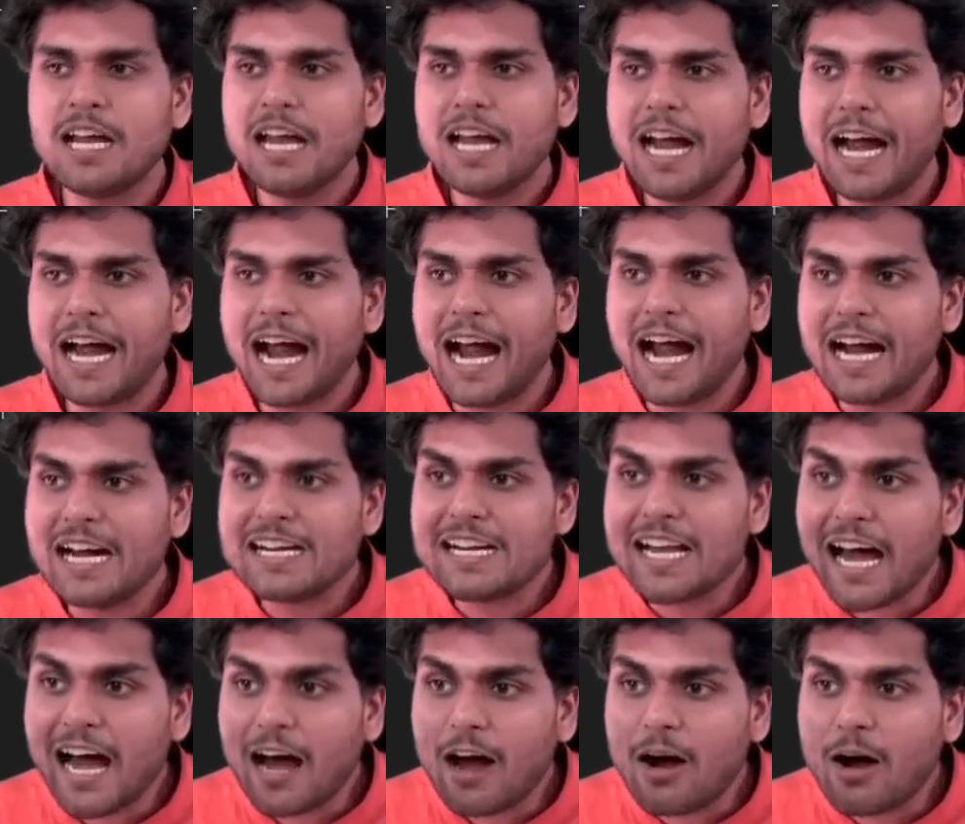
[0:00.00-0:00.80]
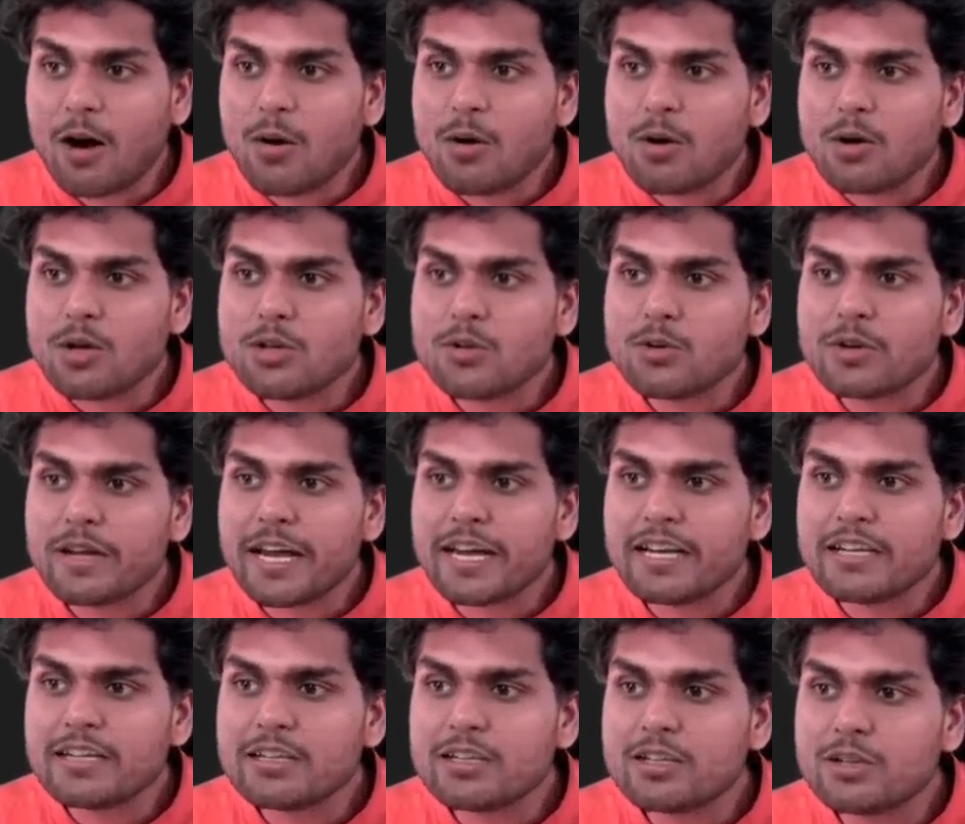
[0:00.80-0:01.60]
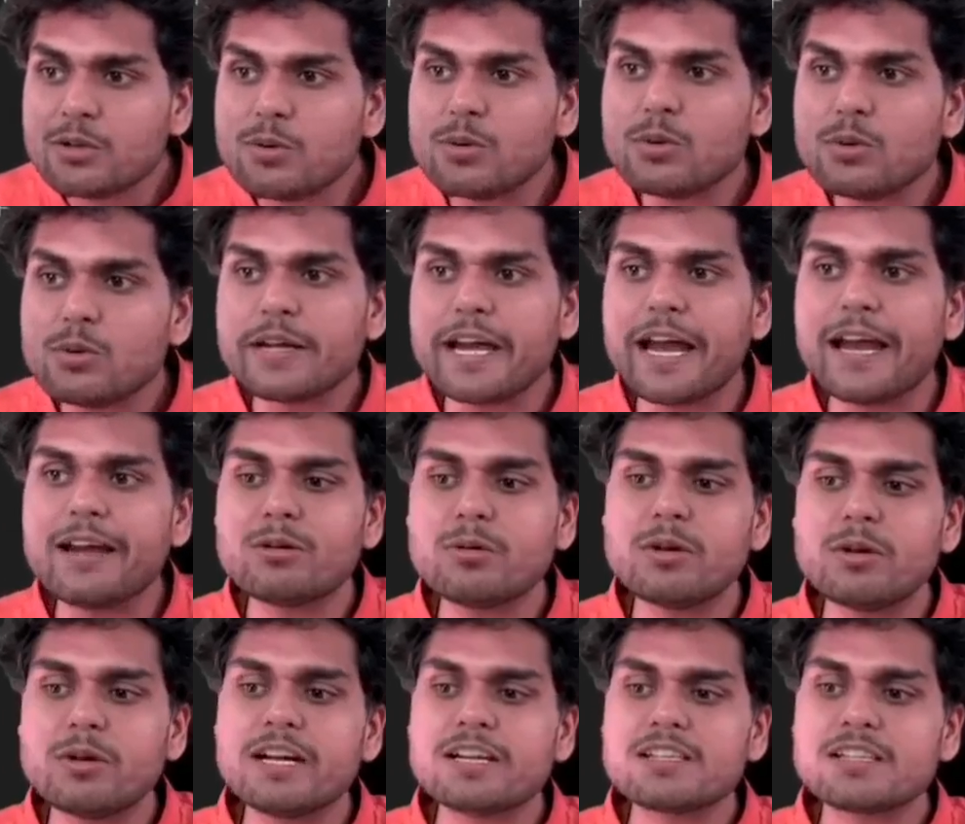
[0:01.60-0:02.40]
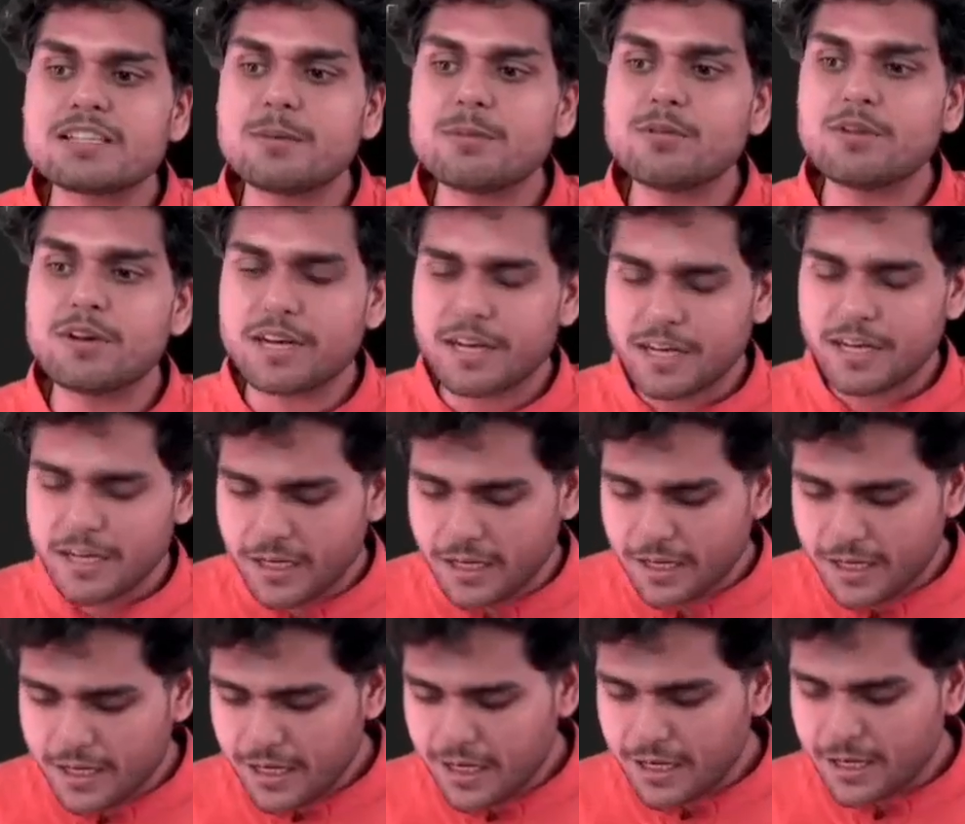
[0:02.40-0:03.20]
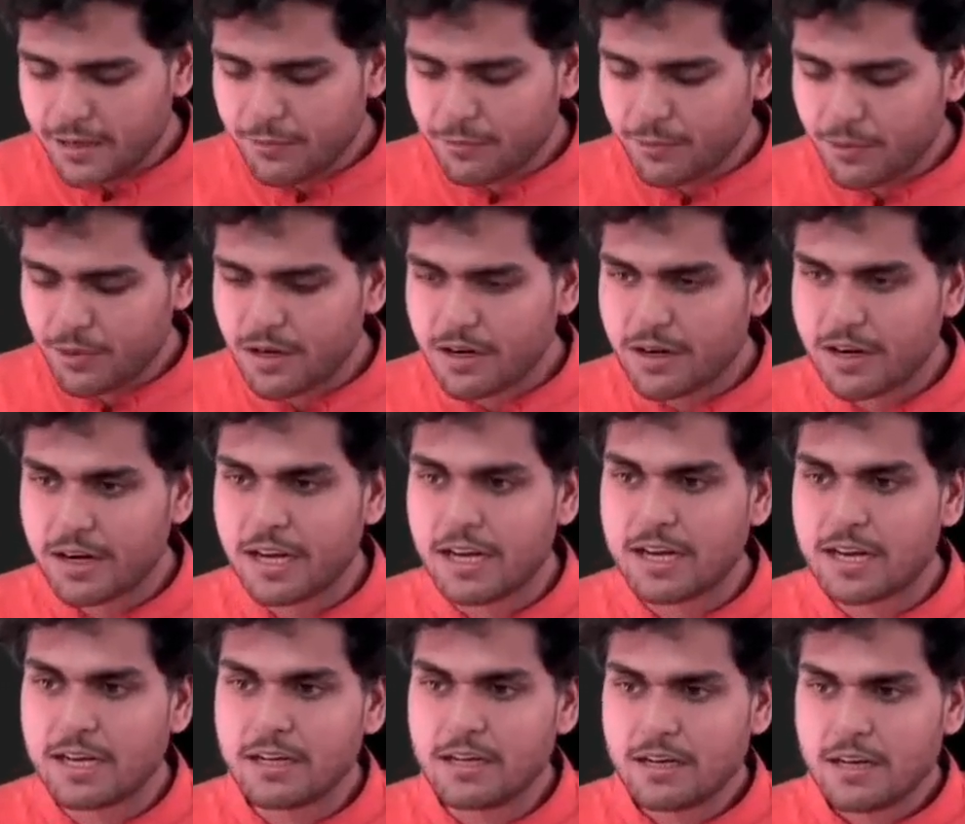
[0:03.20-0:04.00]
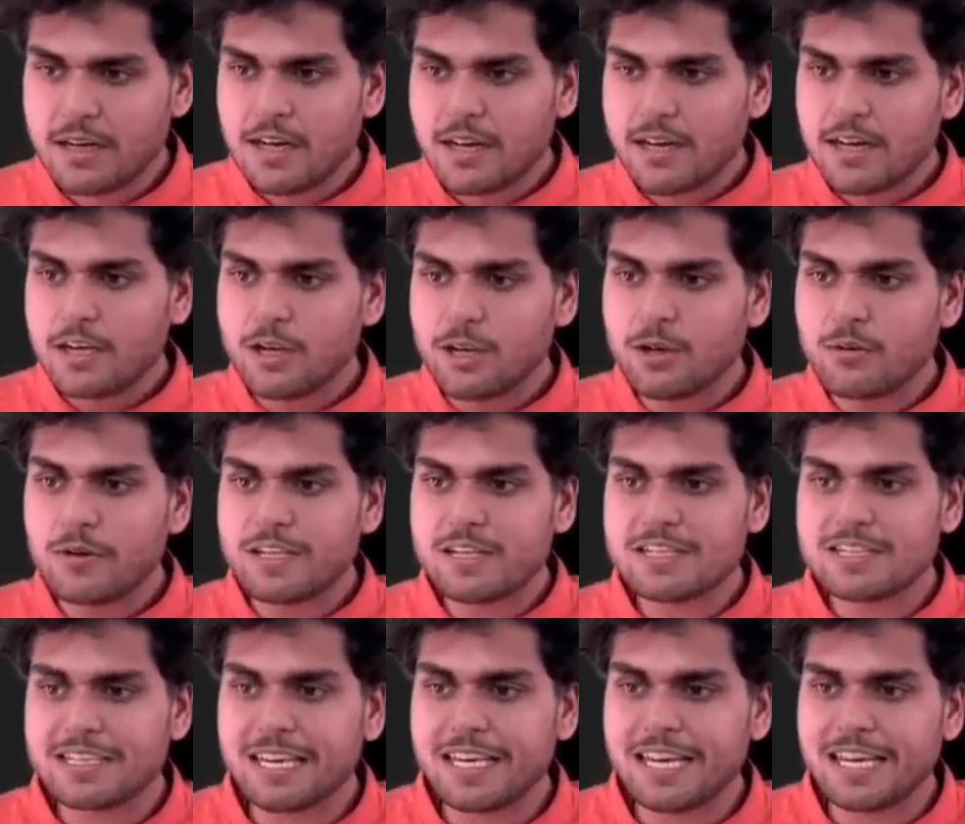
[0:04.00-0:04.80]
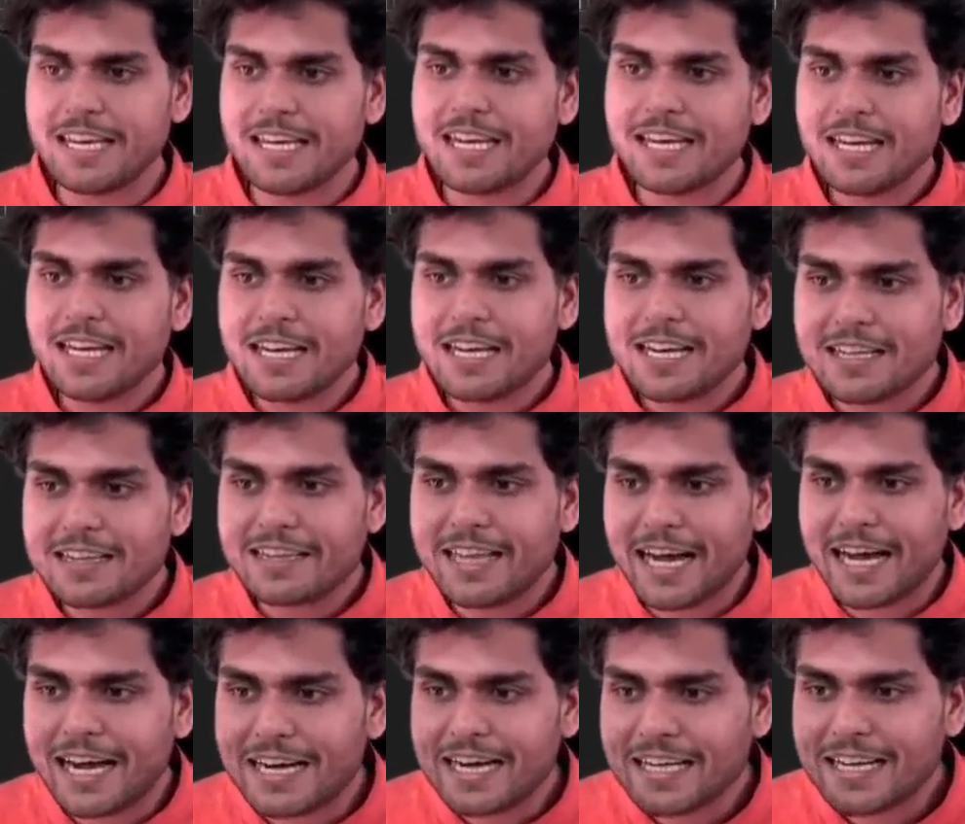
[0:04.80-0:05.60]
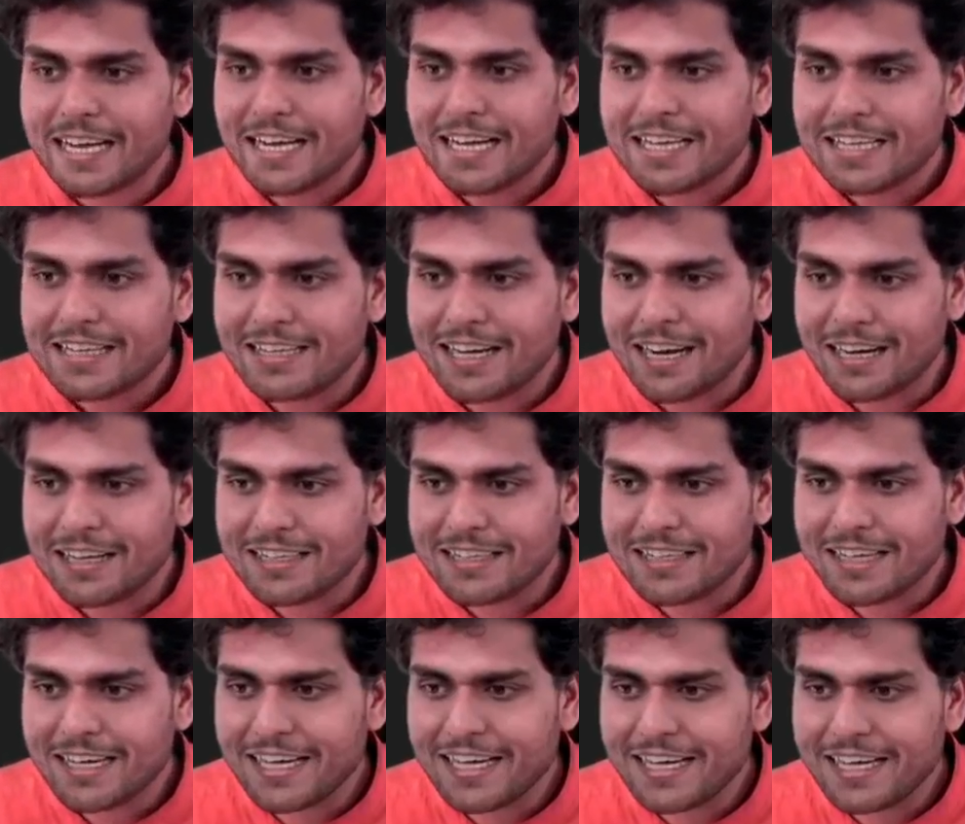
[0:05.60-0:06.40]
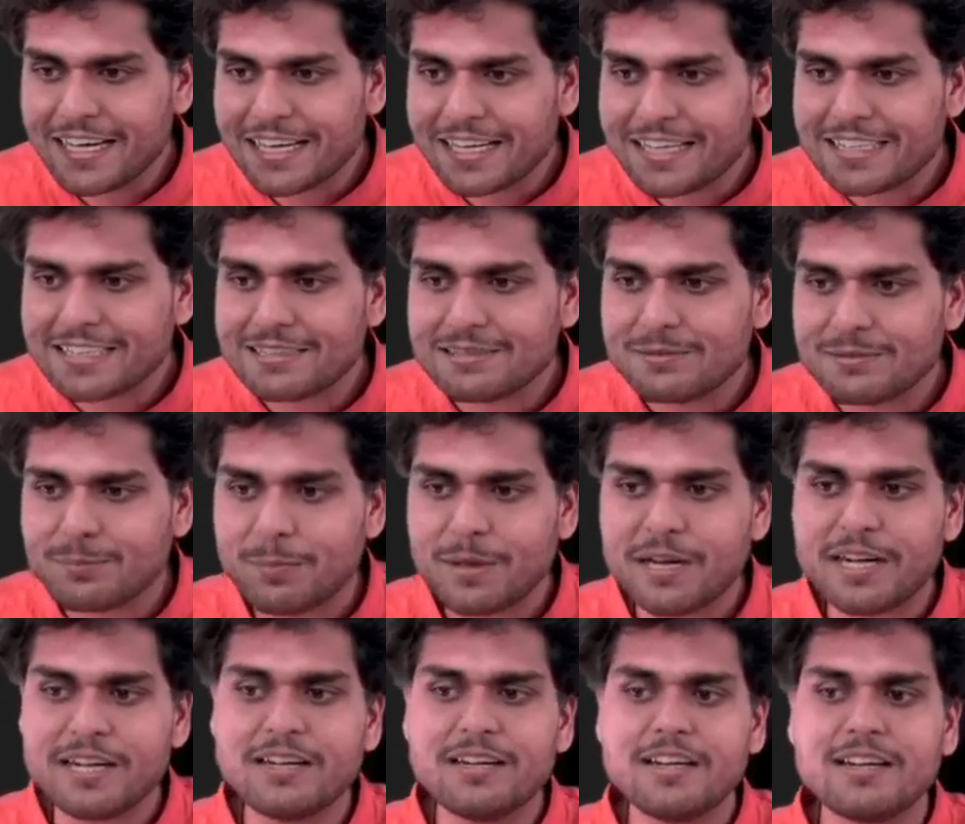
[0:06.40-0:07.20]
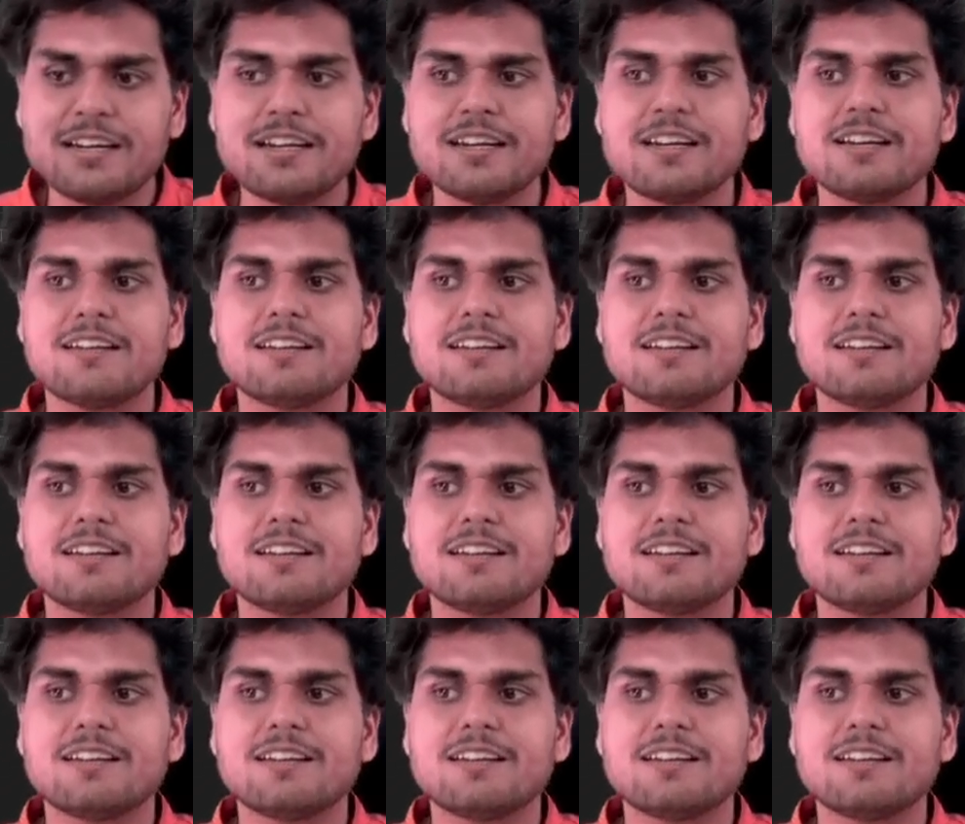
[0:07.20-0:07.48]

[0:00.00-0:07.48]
And now you can do calculate sum over here, and if you'll run, you will see that 30 is printed.